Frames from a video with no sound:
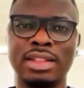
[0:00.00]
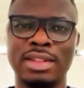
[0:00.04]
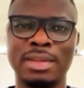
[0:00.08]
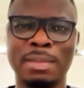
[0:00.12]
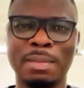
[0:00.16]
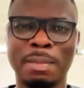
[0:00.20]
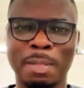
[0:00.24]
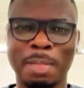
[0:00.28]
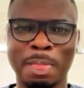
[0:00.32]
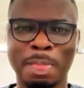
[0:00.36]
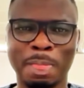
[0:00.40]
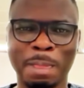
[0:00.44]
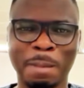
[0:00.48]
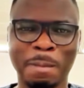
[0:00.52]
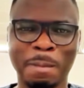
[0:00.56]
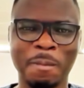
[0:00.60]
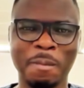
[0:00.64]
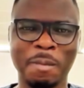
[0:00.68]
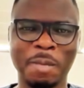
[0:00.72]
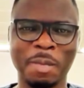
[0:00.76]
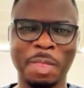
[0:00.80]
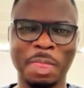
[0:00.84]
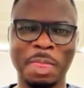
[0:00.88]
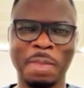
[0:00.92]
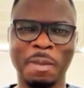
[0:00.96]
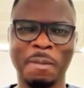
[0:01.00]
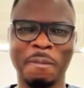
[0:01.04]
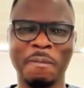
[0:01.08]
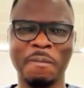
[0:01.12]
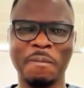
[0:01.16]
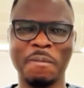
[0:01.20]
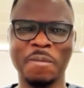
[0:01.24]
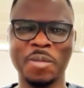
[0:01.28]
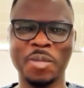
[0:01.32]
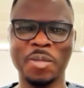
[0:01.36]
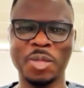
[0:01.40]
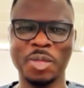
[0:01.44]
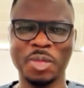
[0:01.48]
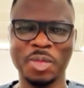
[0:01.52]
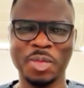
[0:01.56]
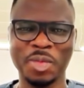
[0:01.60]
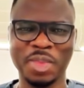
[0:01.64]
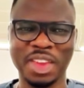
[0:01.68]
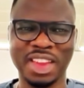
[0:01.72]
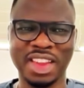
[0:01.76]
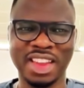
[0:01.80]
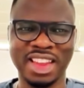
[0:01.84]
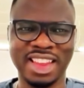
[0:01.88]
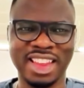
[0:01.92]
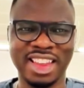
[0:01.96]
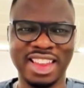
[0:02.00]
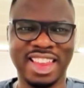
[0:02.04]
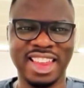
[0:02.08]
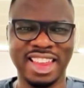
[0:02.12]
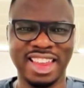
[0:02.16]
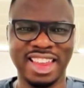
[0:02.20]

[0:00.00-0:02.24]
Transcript: Before you go into the solution, keep up.